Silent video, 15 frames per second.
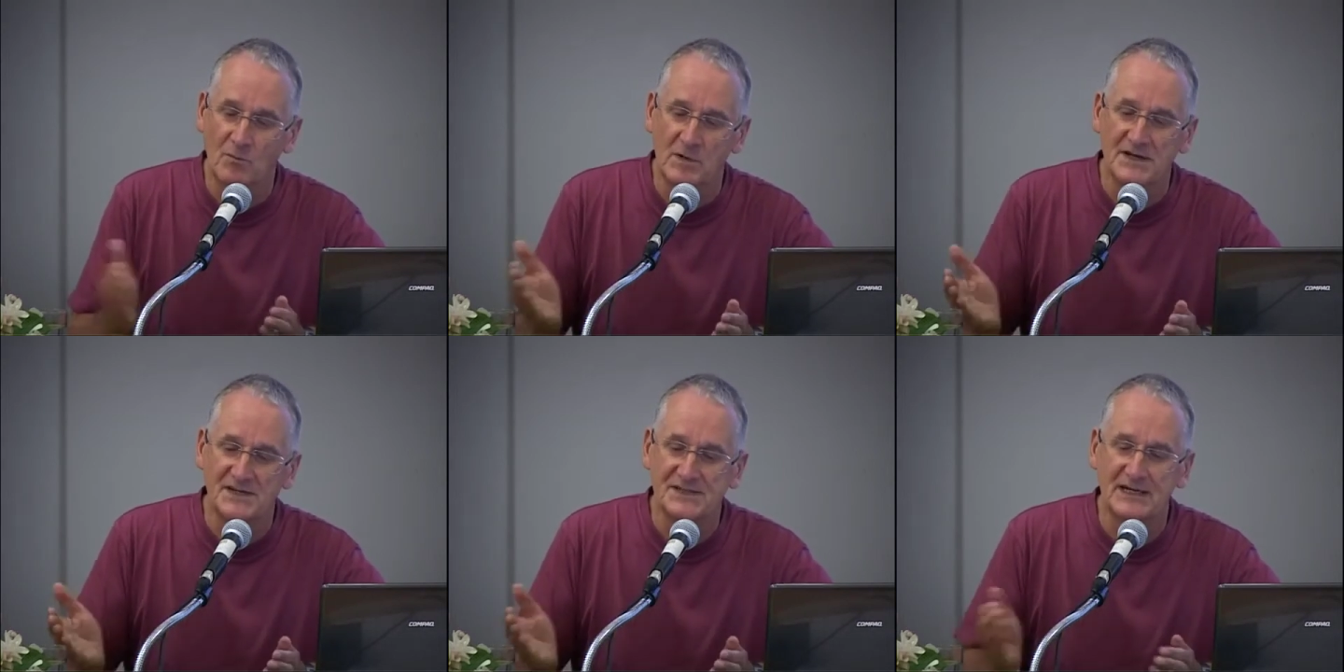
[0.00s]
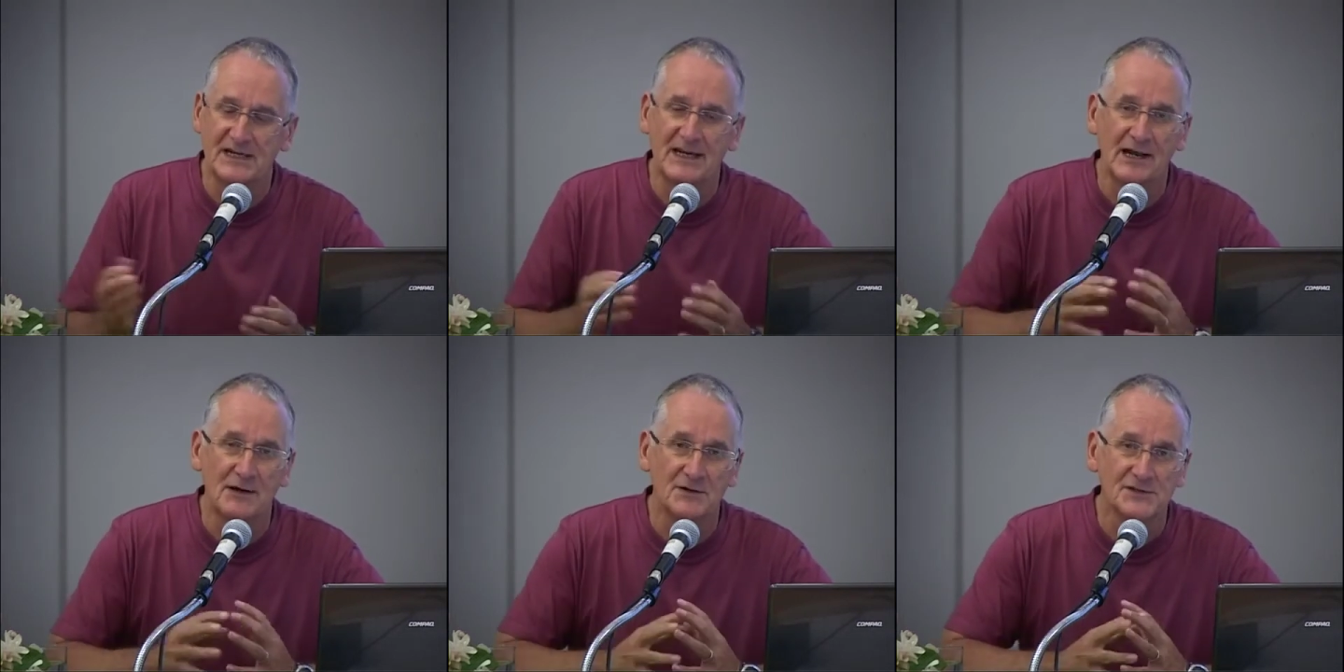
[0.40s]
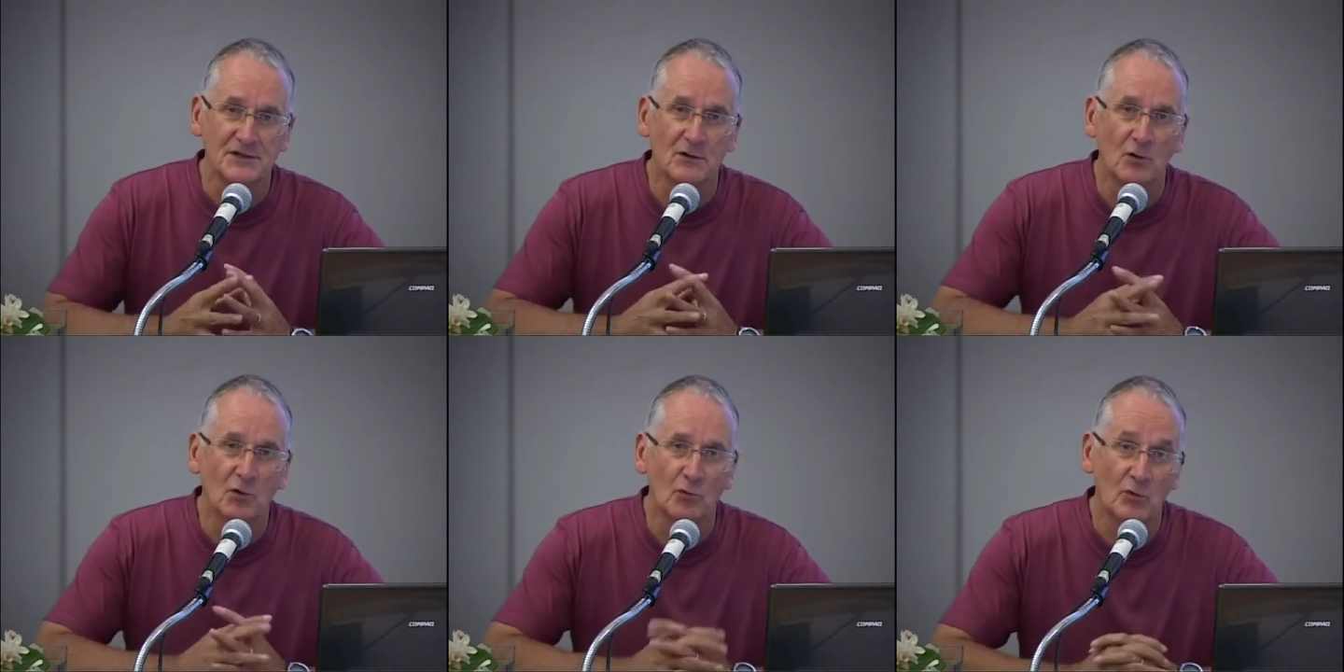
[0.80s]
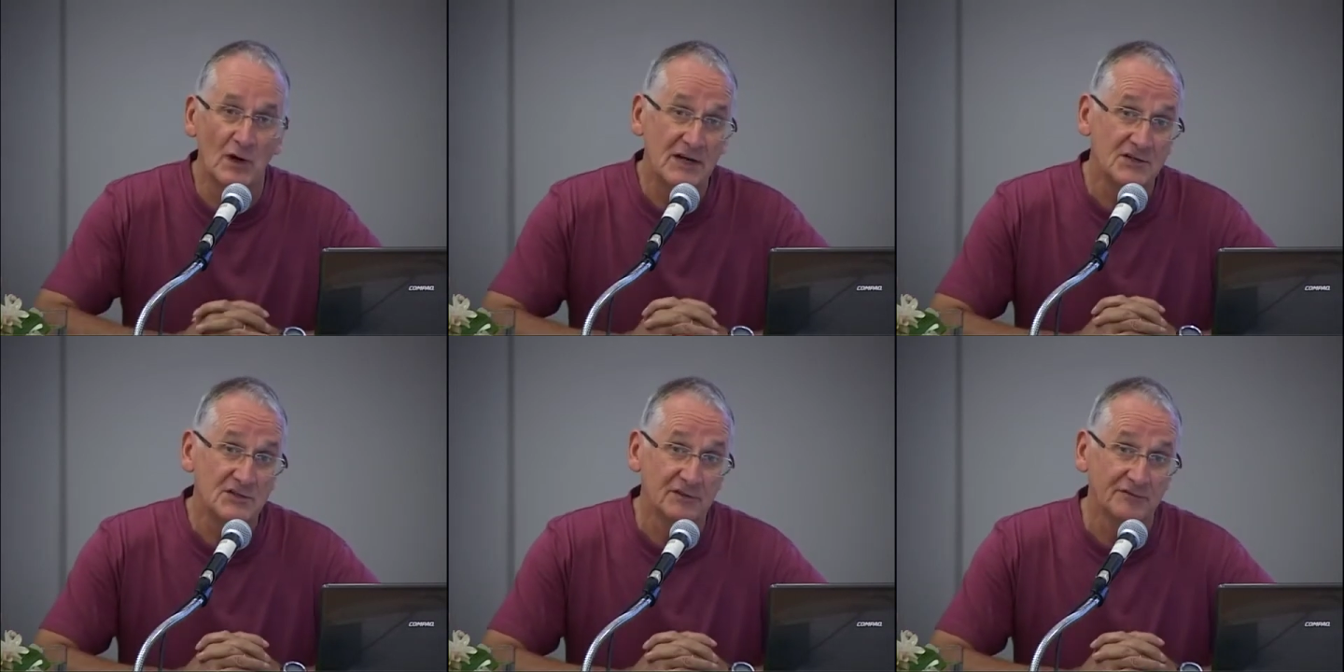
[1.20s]
we see now as a whole
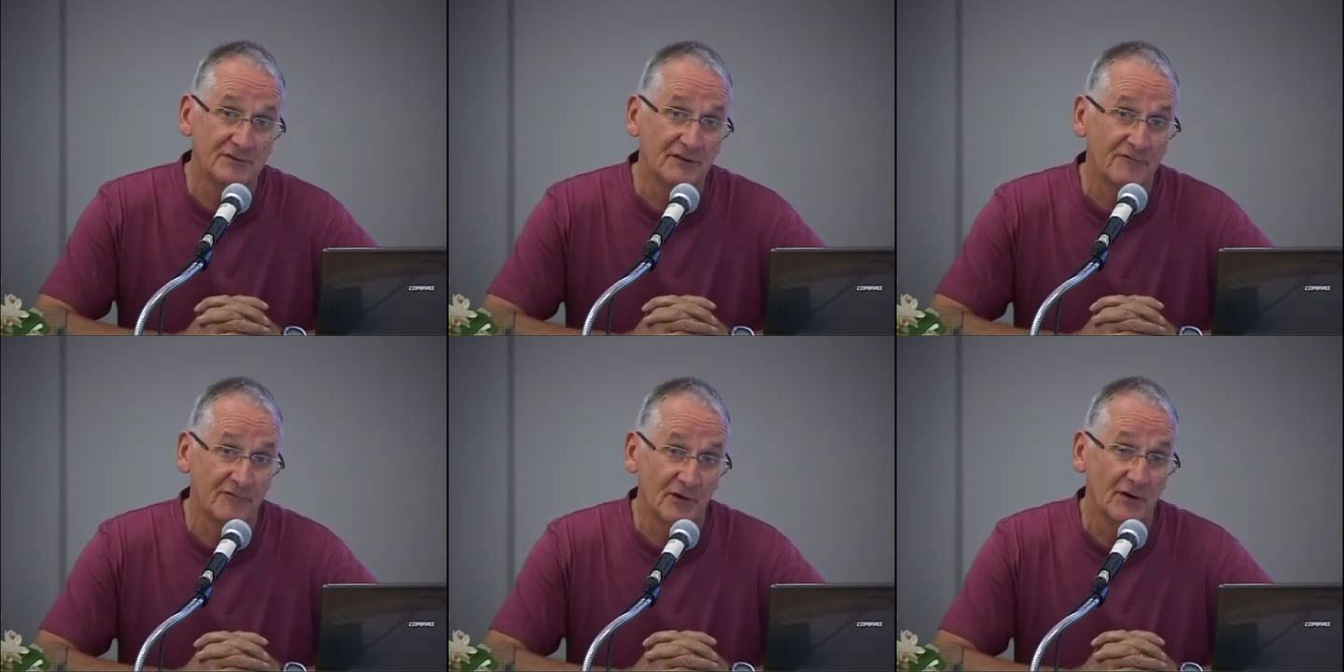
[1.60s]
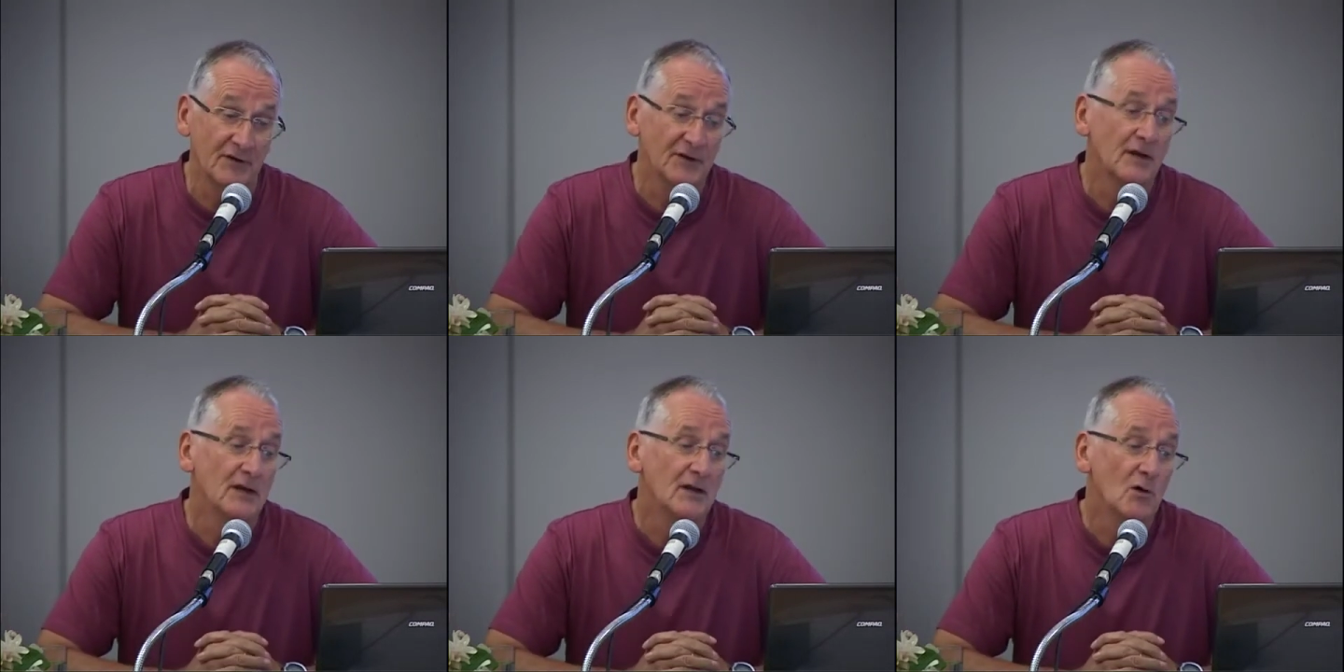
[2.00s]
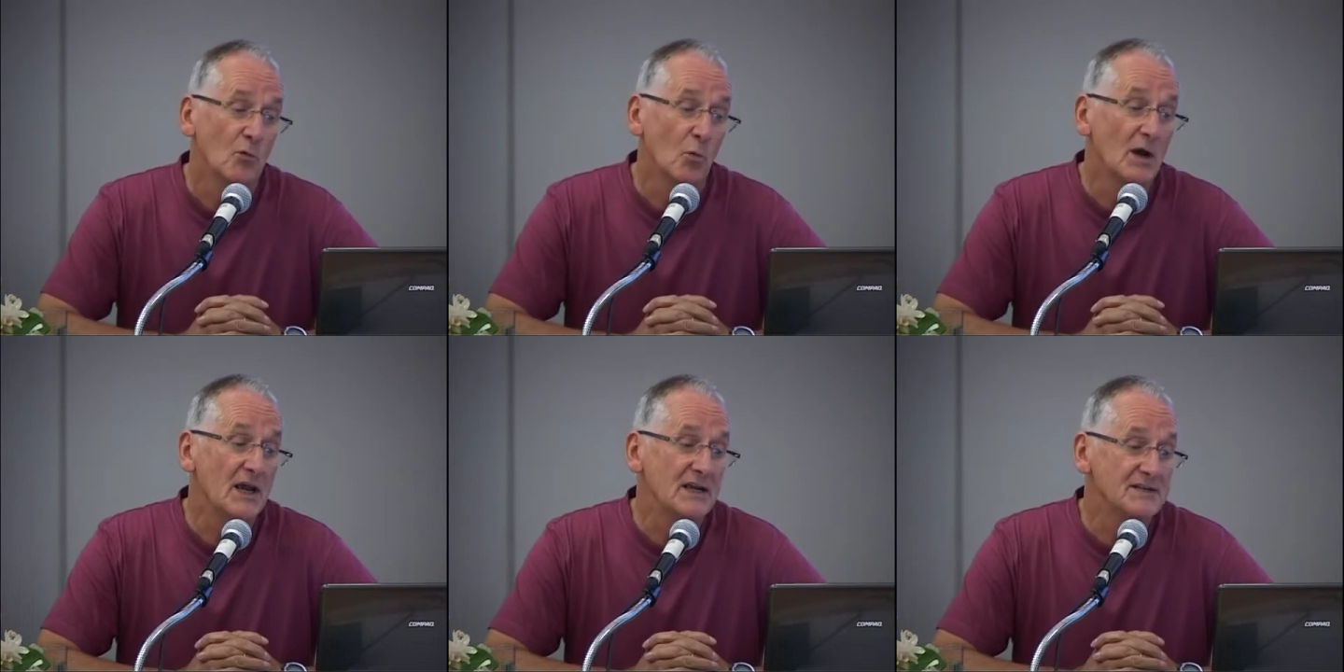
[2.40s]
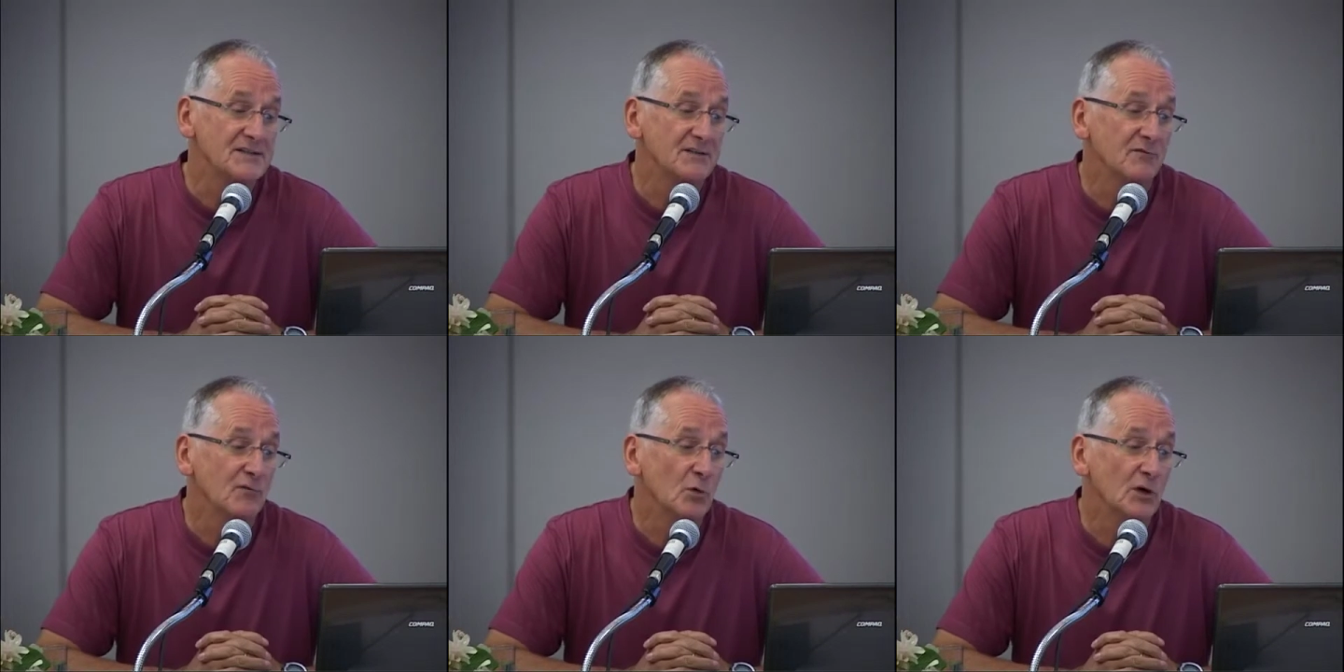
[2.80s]
range of different
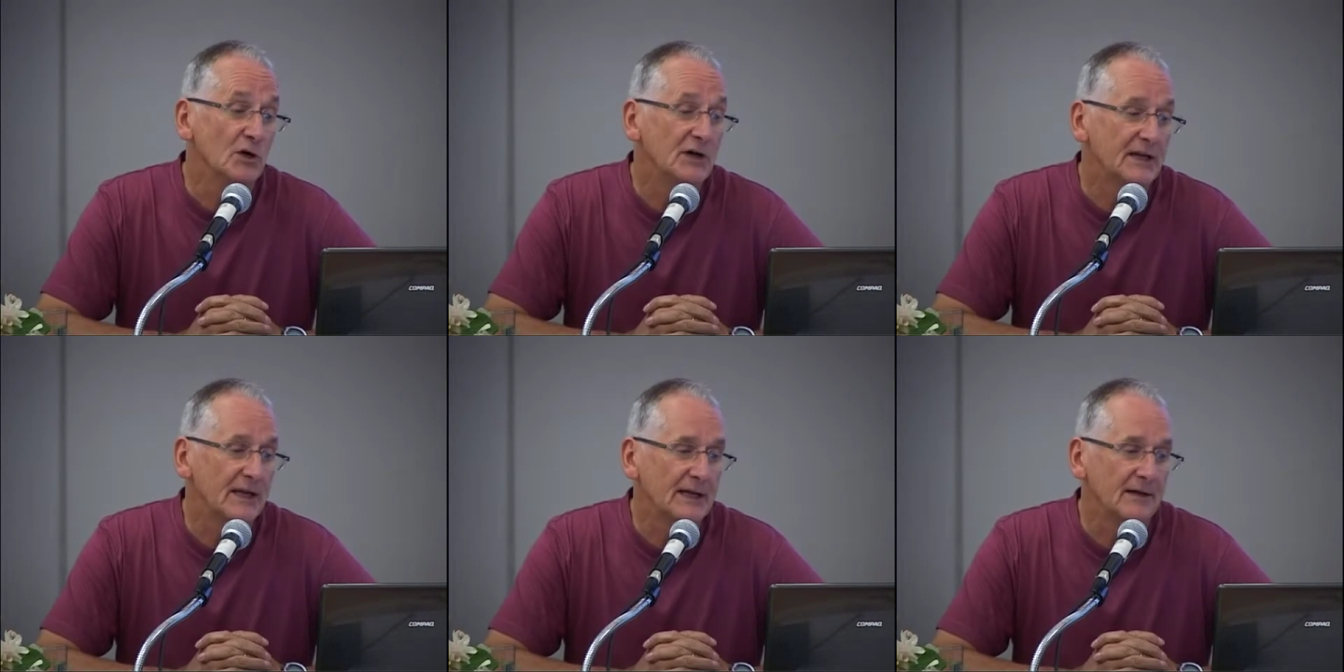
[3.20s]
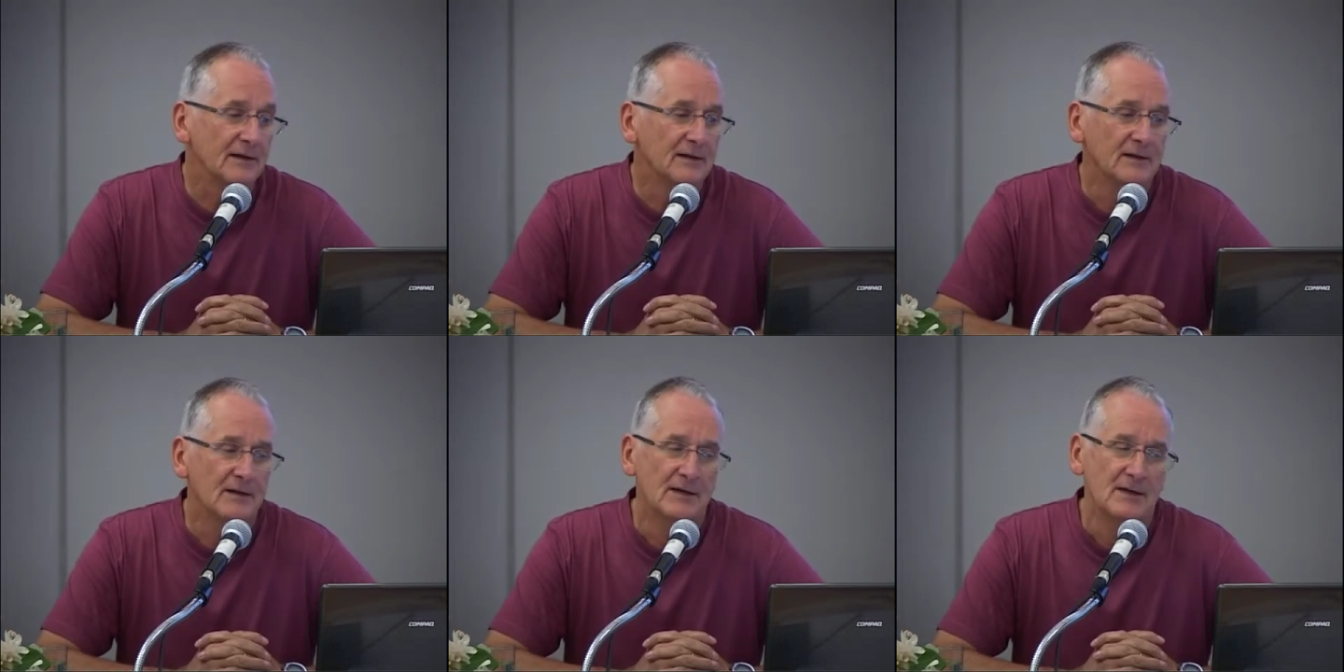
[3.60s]
ways of working